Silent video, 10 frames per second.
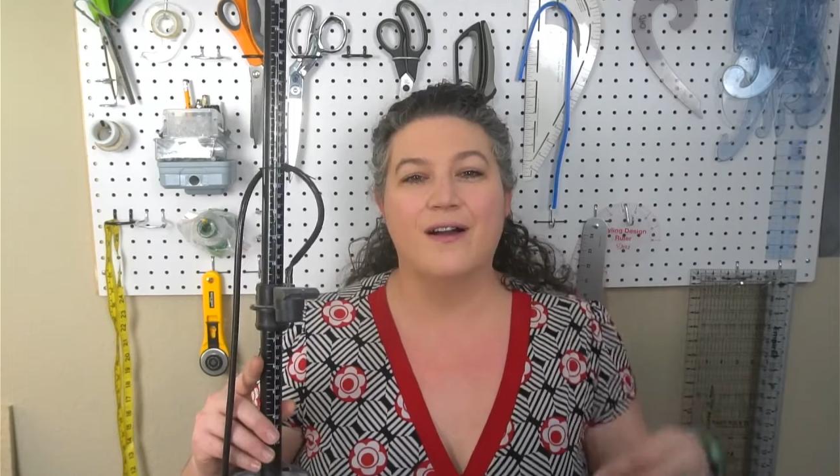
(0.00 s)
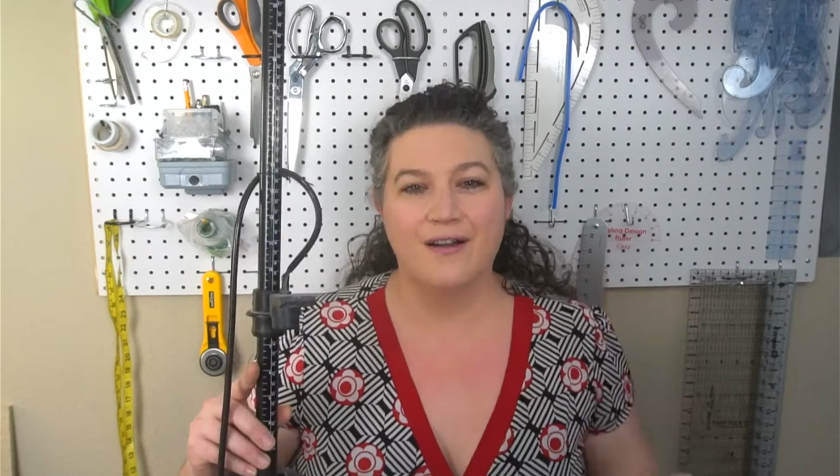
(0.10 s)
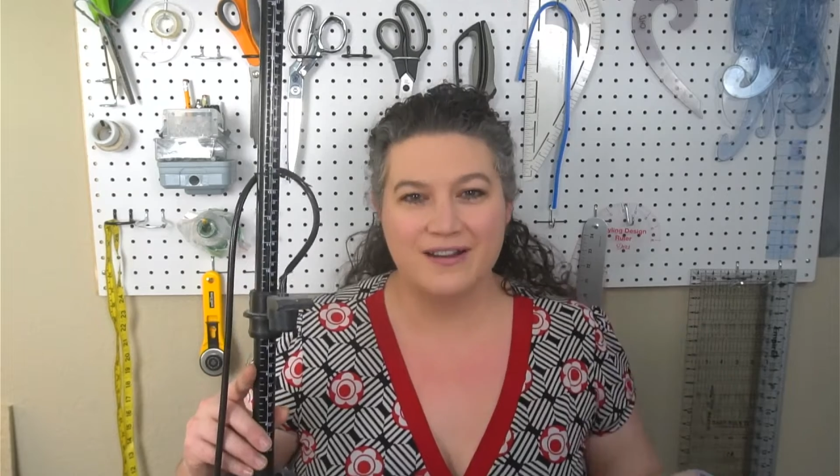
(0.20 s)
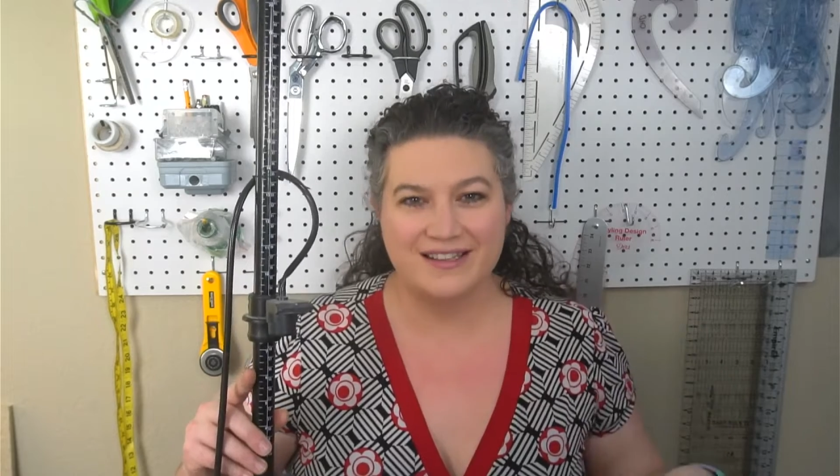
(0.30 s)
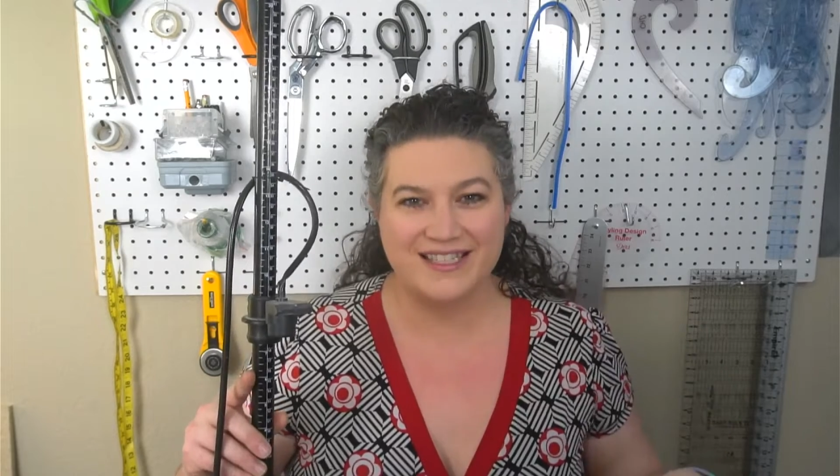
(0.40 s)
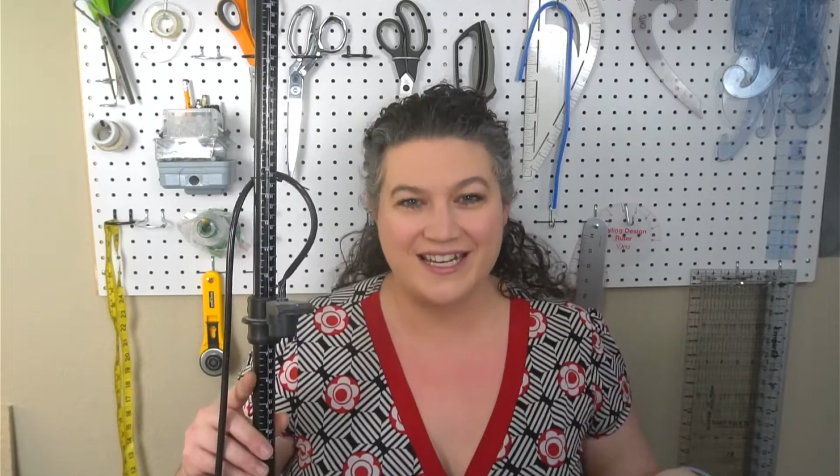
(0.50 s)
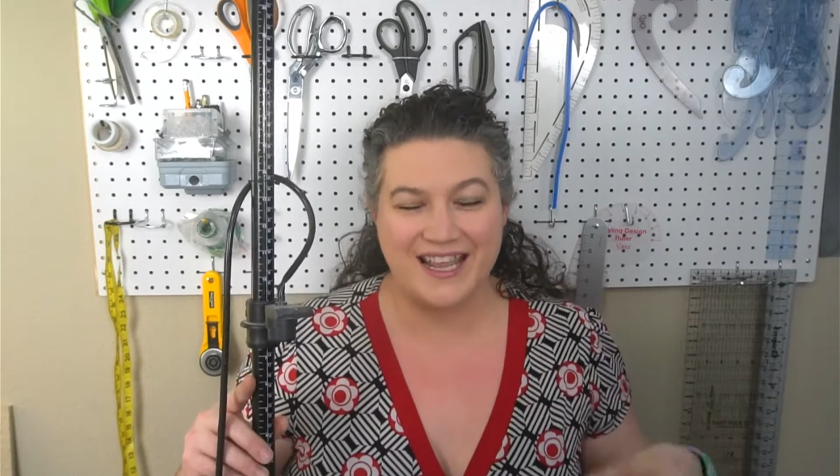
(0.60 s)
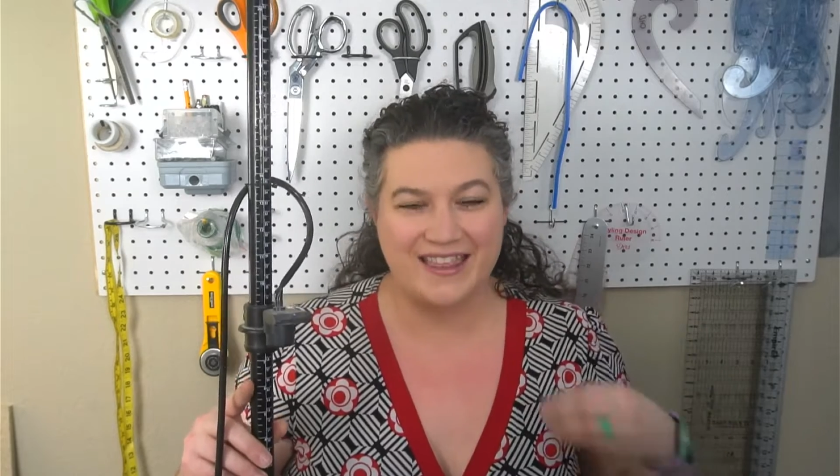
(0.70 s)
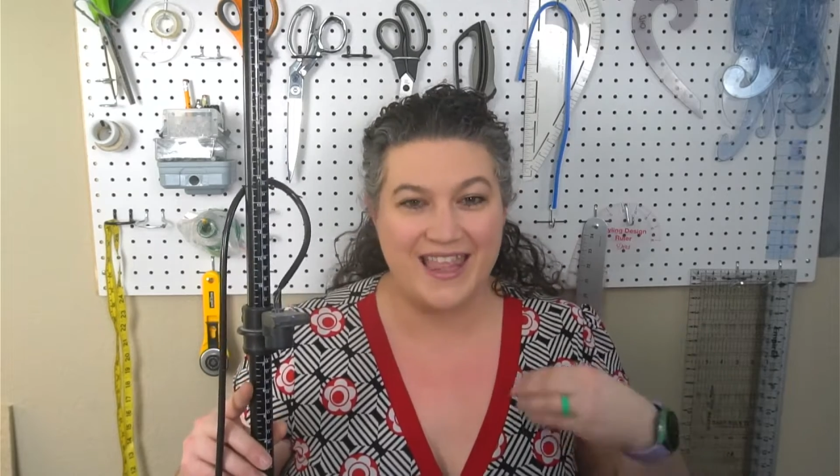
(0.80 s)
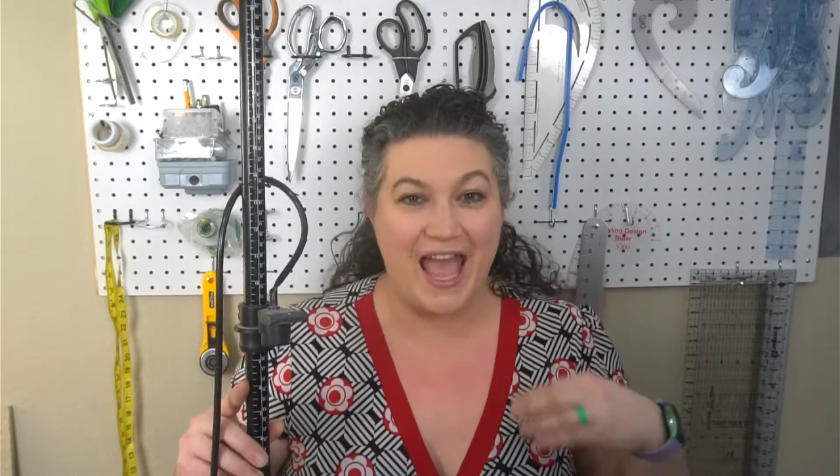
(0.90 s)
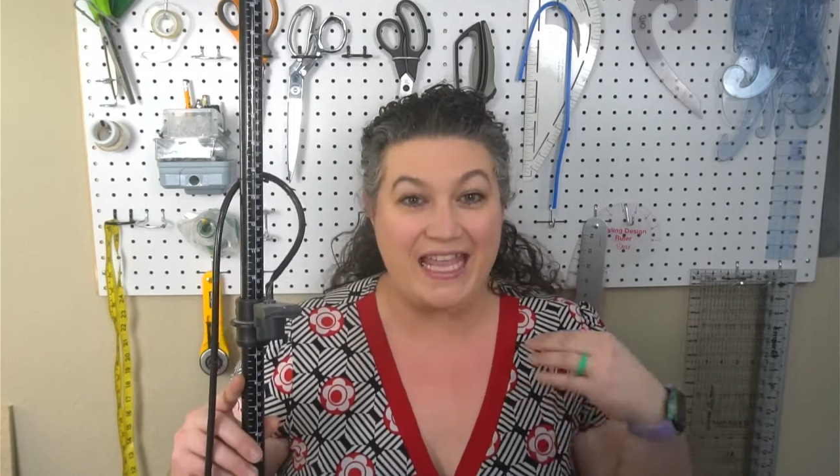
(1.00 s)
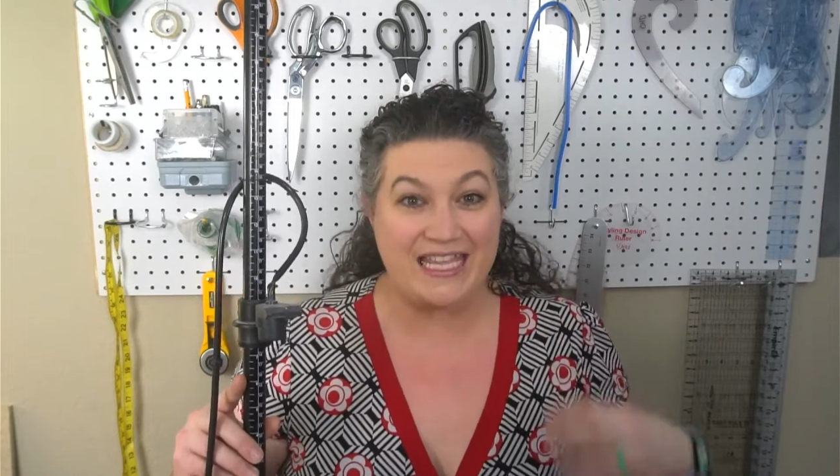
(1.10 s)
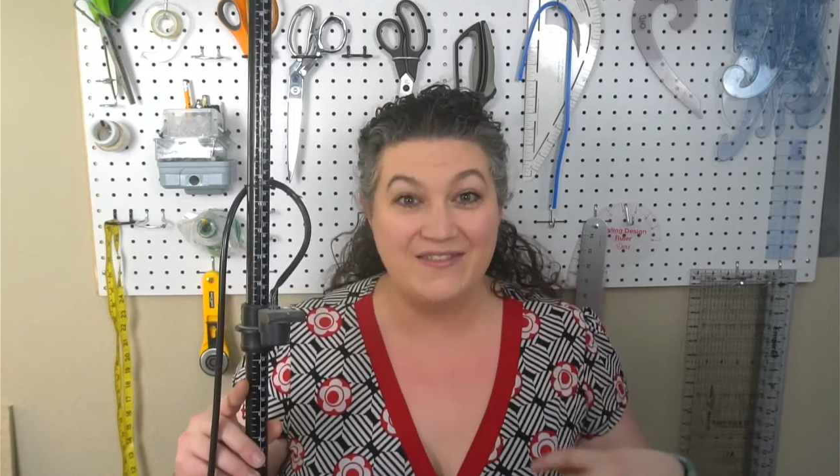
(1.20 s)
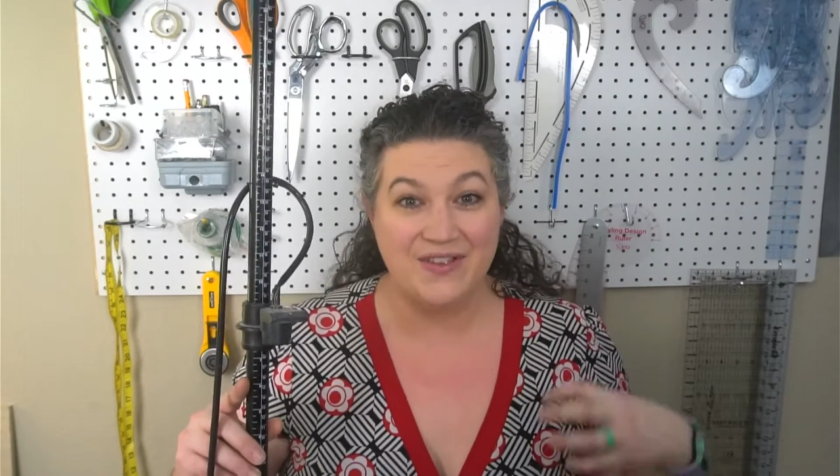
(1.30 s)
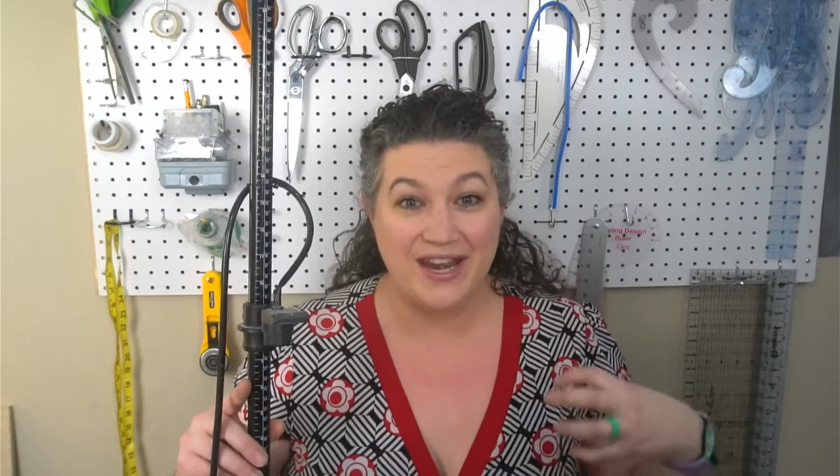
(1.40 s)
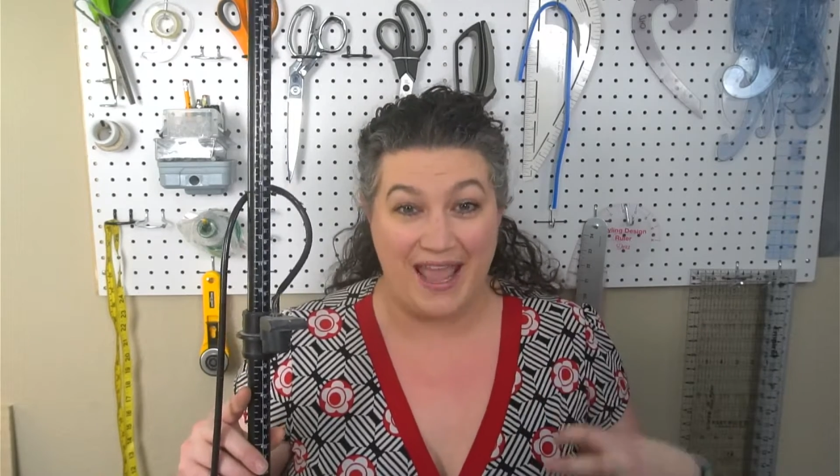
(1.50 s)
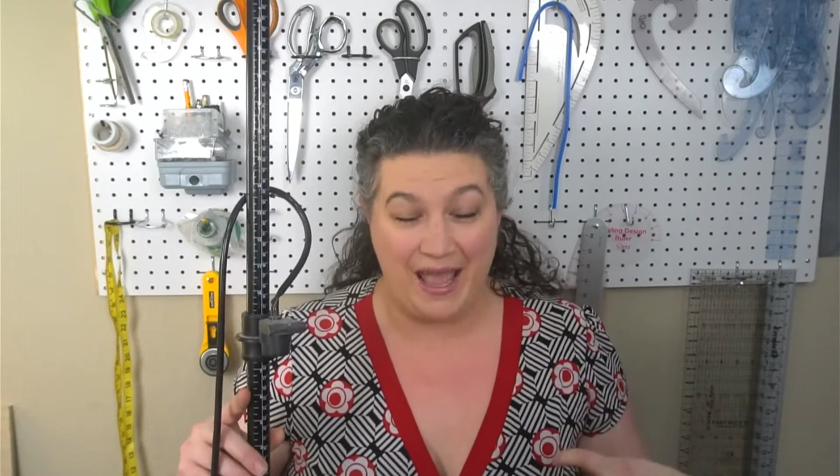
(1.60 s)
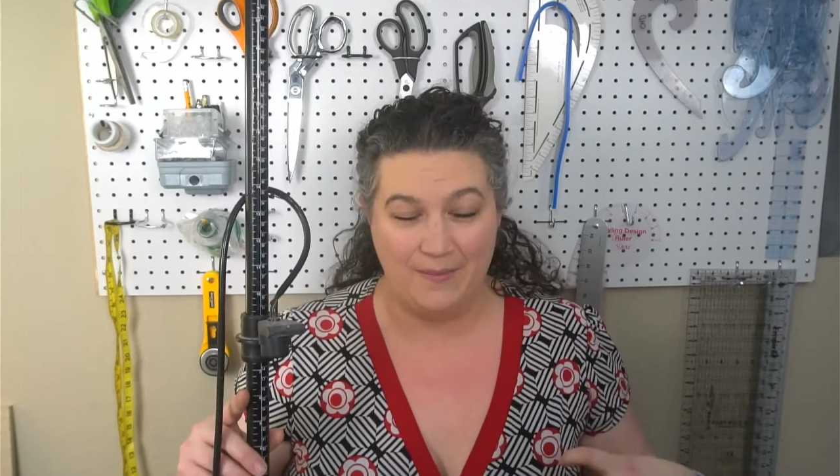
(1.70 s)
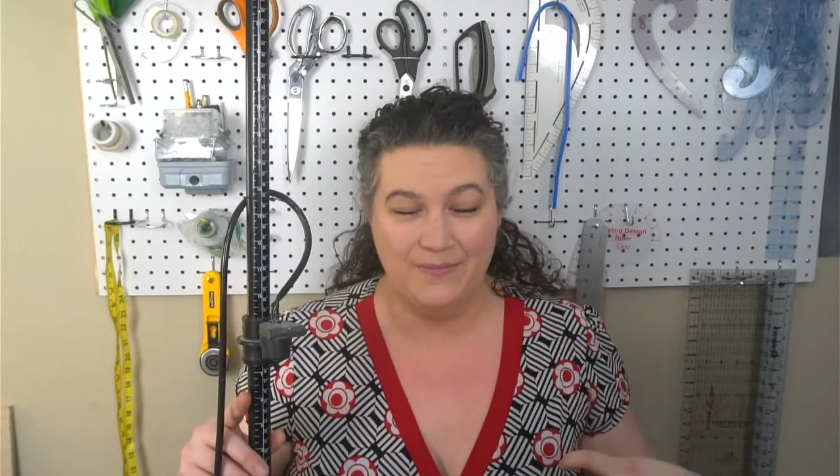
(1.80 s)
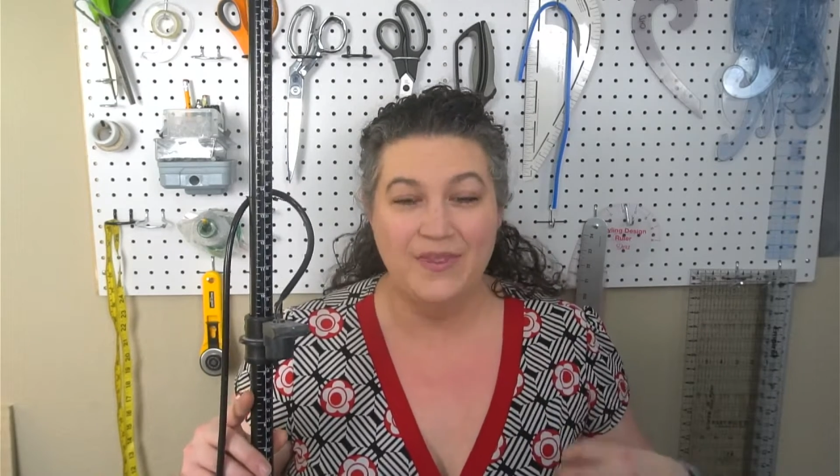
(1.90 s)
hardest to get that even
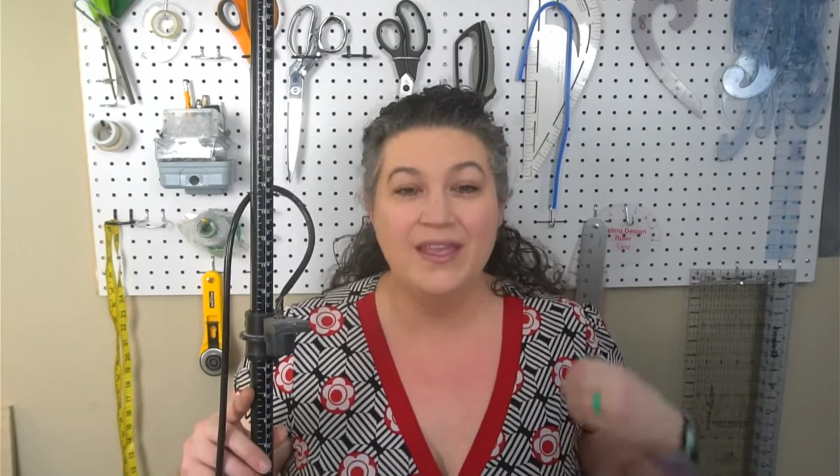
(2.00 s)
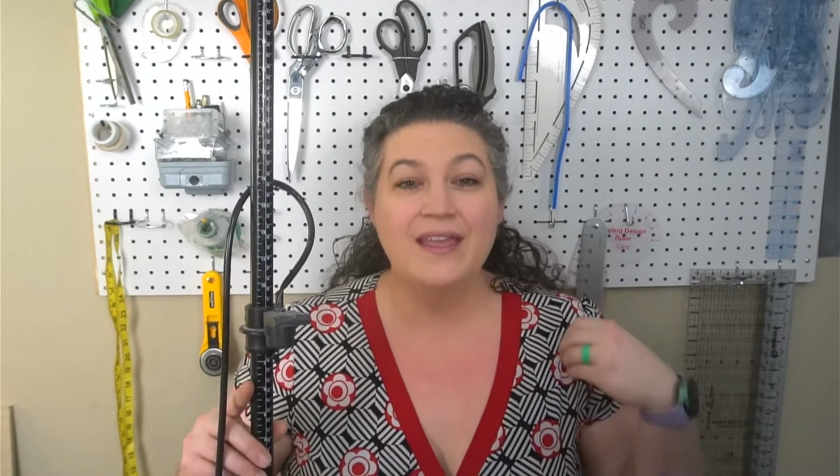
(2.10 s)
hem.